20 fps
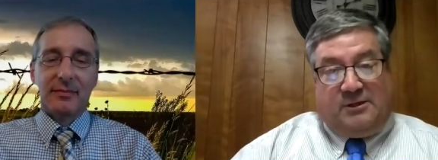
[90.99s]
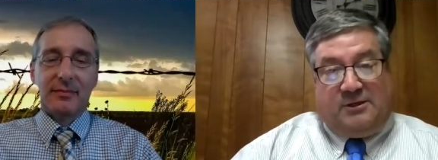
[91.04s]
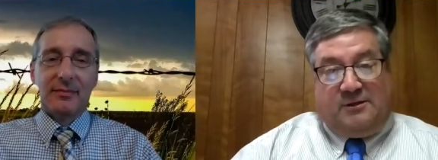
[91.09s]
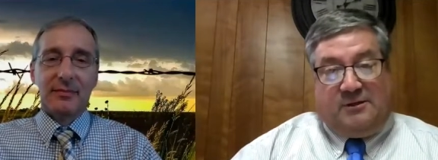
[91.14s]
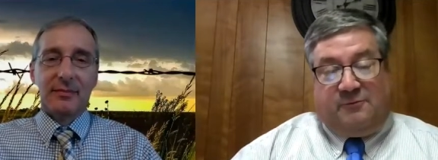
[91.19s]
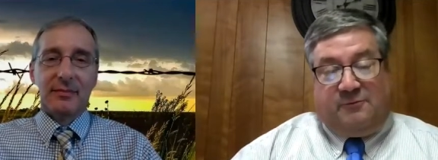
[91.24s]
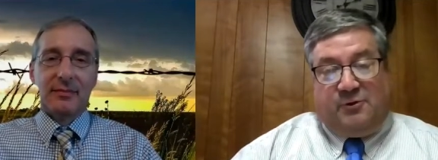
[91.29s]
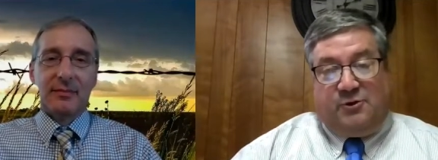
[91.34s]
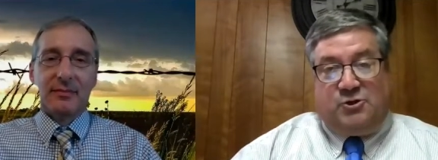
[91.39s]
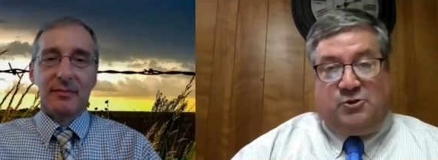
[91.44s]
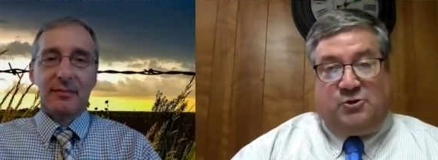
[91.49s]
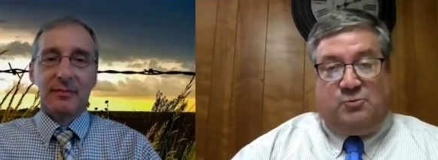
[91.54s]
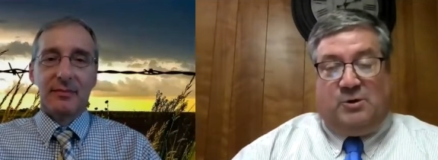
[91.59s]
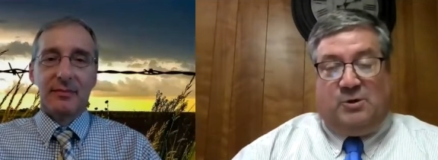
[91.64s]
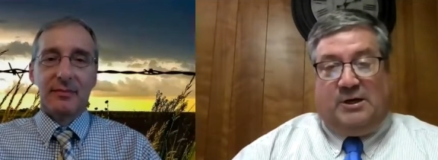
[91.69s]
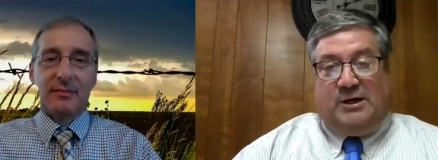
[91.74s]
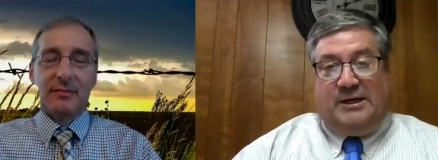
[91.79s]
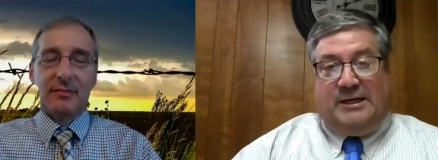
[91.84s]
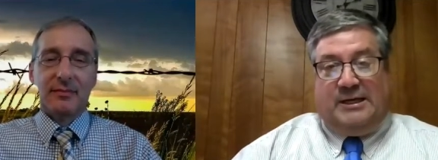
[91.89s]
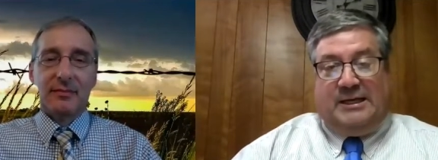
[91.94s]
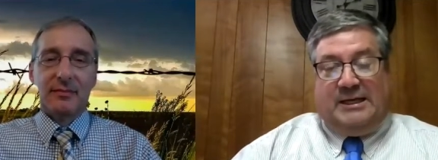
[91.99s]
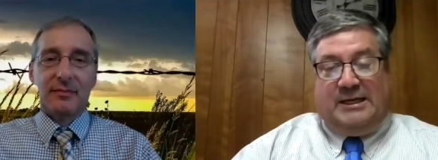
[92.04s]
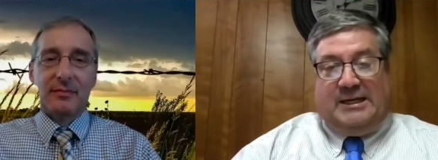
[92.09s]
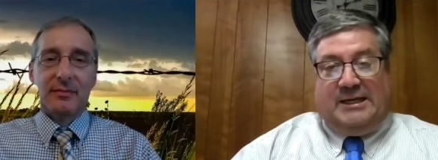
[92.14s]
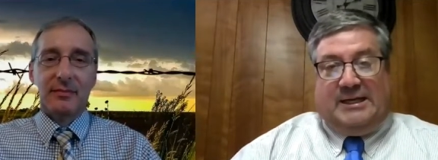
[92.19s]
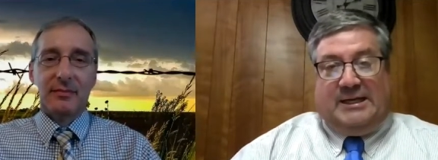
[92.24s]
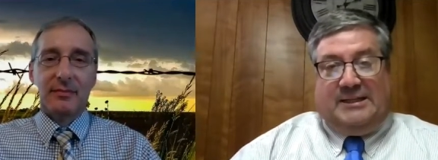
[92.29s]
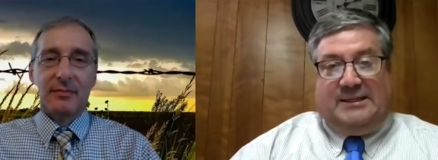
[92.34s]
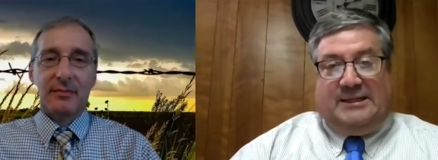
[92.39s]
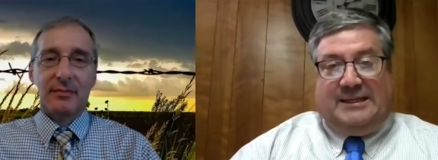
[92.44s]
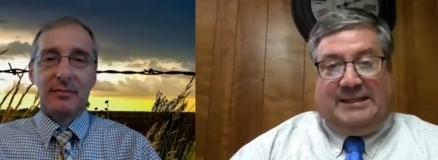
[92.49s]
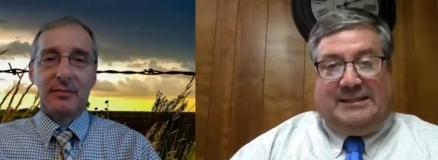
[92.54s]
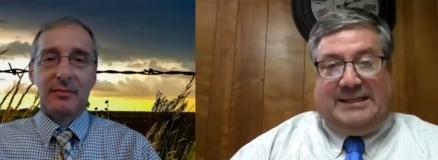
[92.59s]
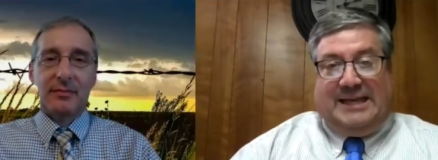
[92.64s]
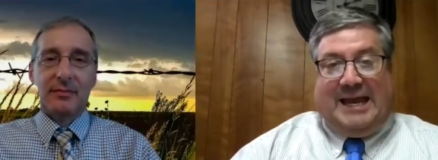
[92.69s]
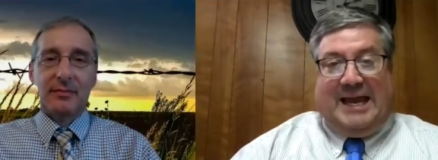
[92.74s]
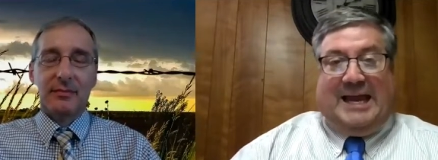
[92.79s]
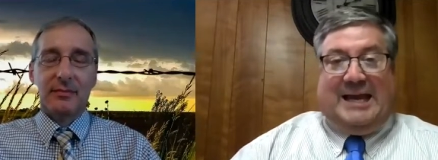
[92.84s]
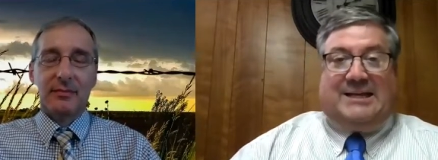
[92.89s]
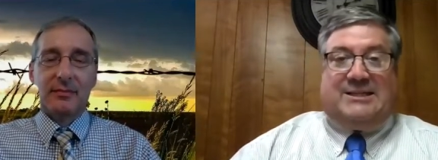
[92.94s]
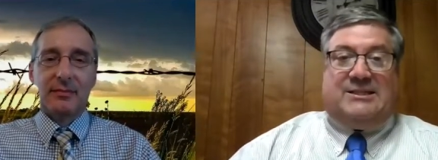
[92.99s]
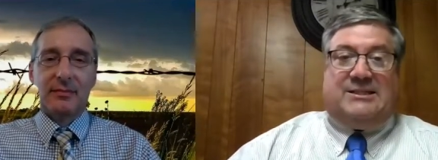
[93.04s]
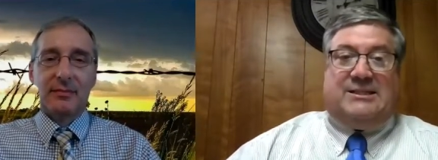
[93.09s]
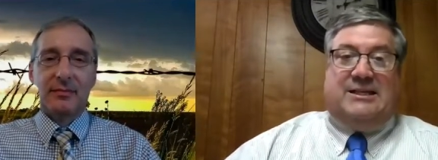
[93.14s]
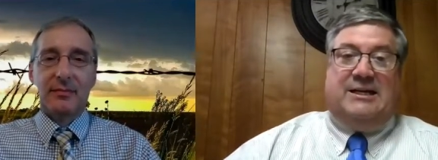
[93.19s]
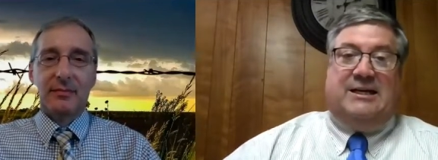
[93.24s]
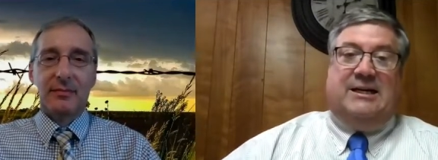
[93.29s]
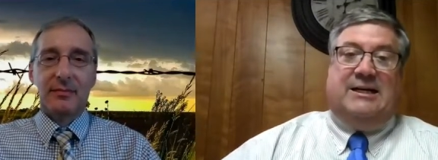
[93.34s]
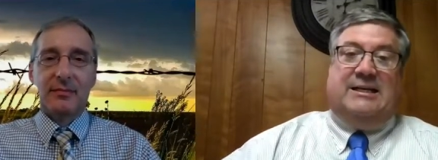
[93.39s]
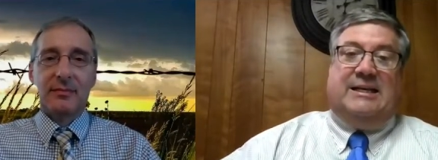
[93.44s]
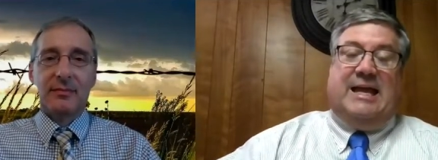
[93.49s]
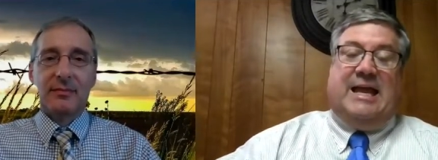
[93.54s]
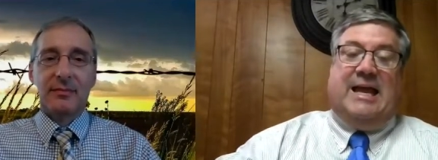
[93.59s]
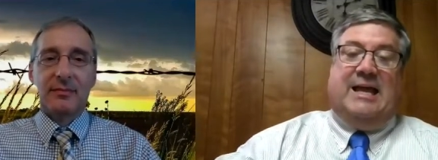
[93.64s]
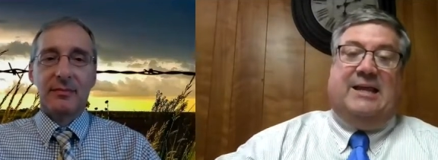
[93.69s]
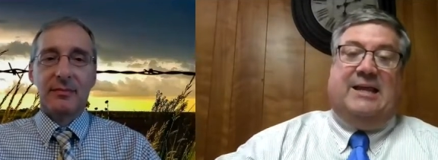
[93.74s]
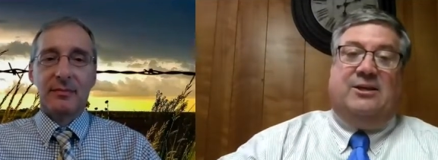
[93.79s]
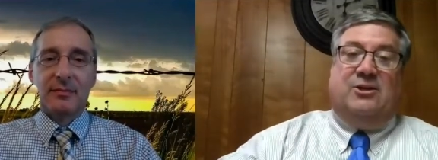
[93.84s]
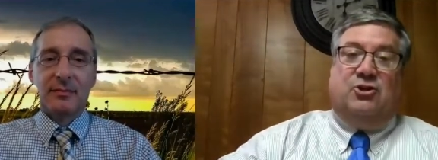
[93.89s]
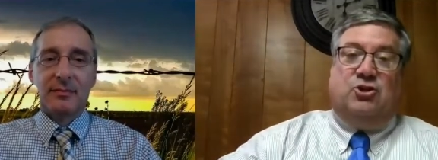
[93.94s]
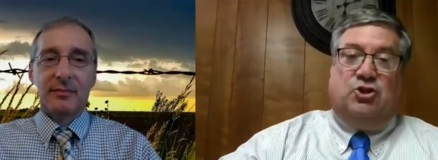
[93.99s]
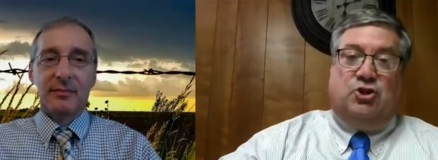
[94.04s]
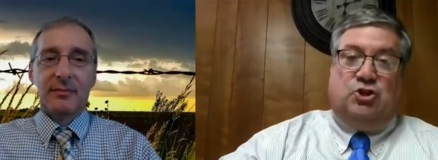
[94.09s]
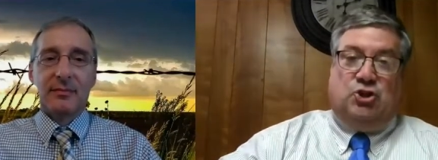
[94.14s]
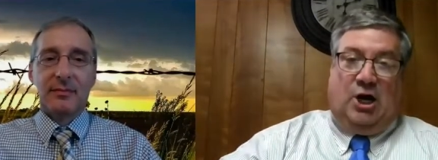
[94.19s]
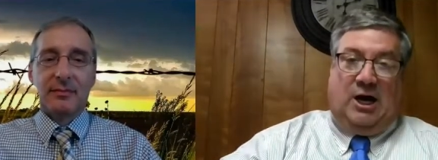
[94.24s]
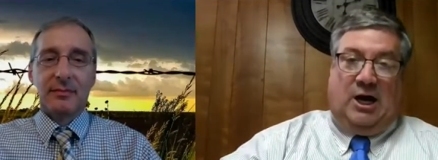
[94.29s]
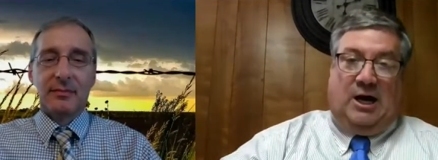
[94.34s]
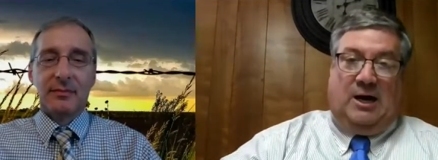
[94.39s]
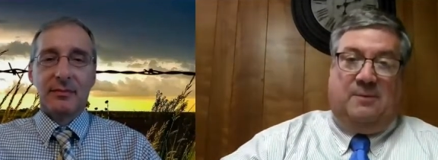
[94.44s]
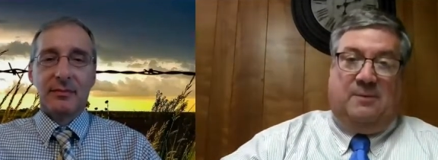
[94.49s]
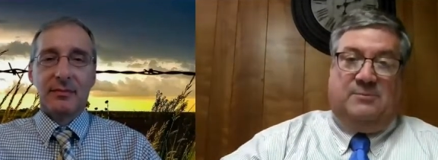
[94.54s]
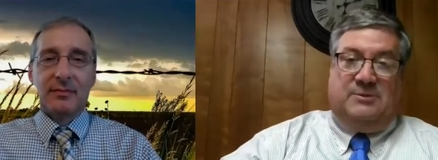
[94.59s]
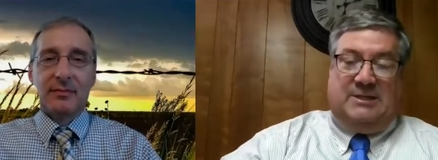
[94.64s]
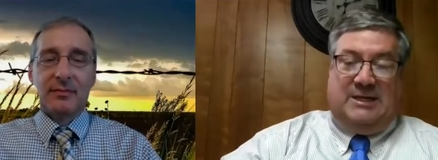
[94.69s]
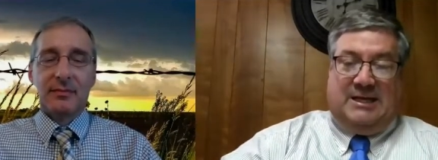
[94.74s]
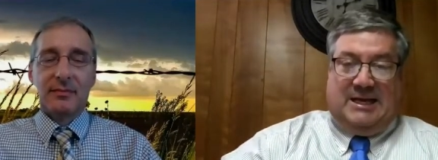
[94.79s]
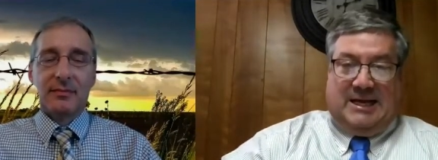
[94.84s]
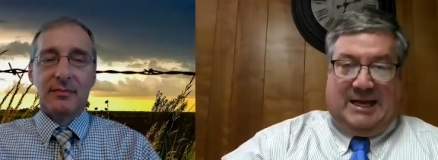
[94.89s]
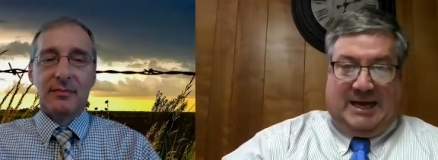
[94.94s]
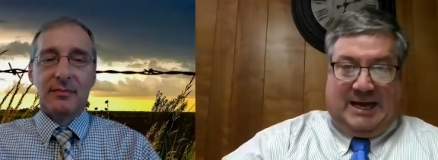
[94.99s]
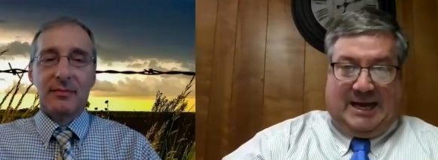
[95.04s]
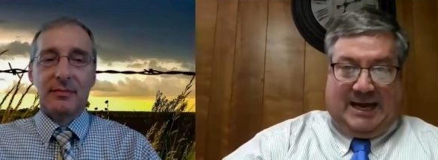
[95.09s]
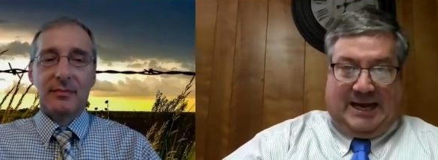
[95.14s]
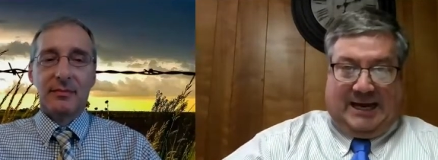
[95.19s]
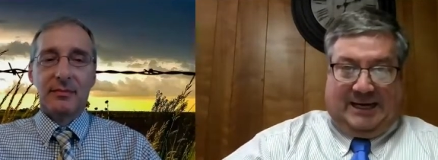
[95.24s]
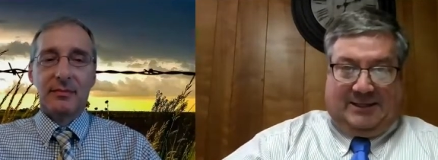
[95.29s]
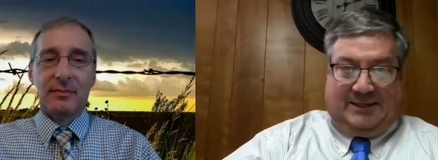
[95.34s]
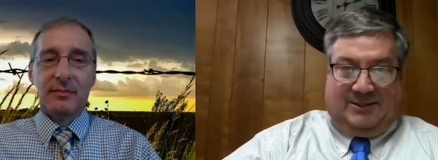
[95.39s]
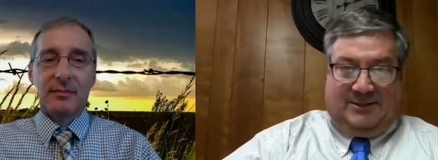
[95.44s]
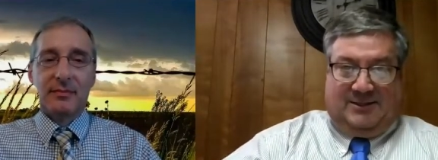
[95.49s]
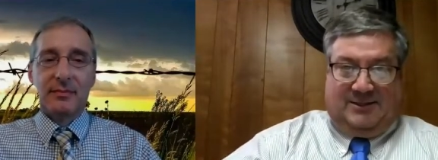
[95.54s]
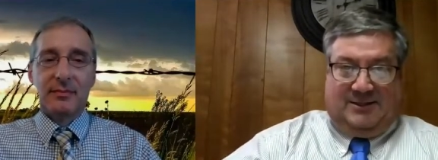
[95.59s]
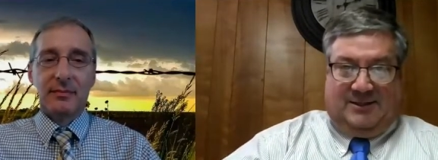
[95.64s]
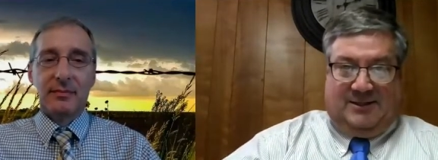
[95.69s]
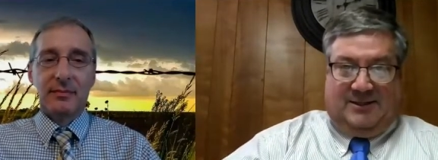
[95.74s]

Speaker 1: The first one, the Tax Cut and Jobs Act.